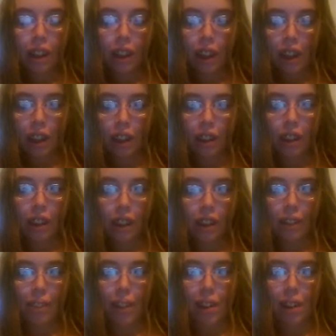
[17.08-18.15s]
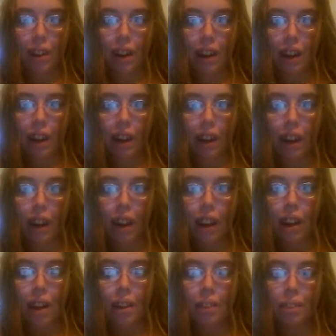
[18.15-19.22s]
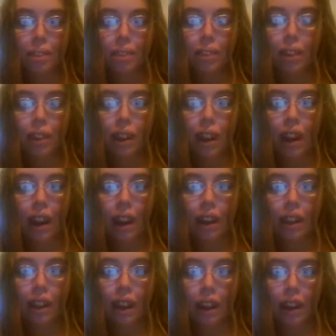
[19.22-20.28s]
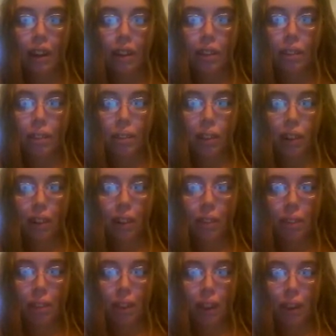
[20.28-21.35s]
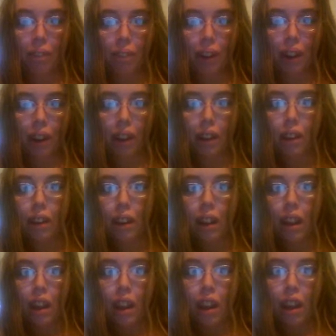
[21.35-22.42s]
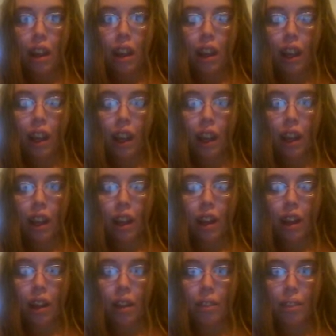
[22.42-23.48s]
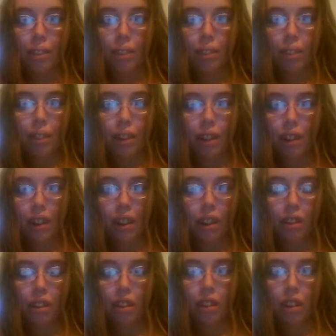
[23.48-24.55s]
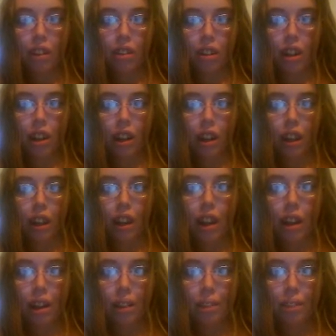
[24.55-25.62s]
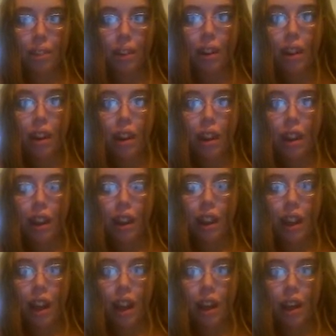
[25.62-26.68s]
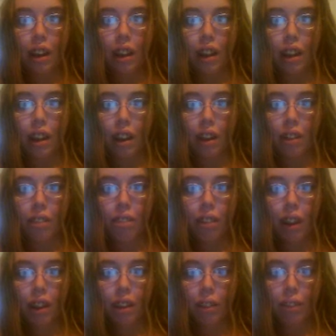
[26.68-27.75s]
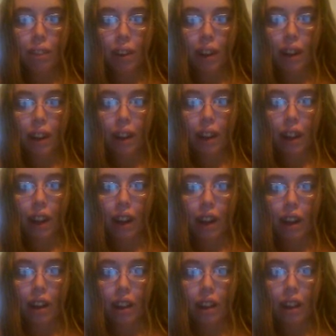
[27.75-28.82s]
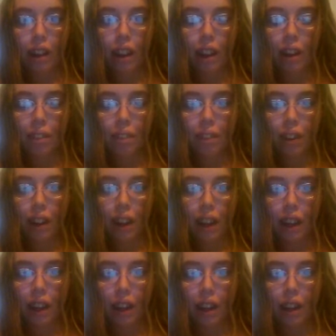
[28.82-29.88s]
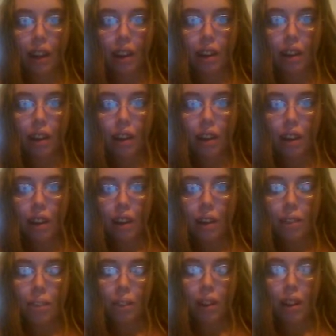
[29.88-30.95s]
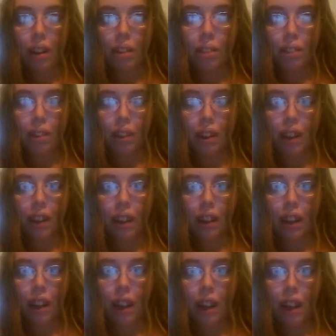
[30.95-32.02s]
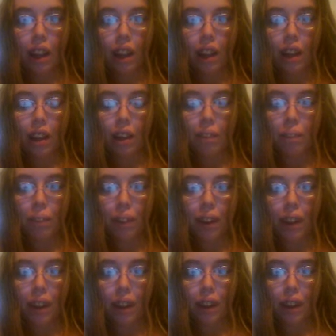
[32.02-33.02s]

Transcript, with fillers: Yes, it is about Eric. Um I like broke up with him because he um he's just a jerk. Um he had a Facebook and he kept like um deleting it and then bringing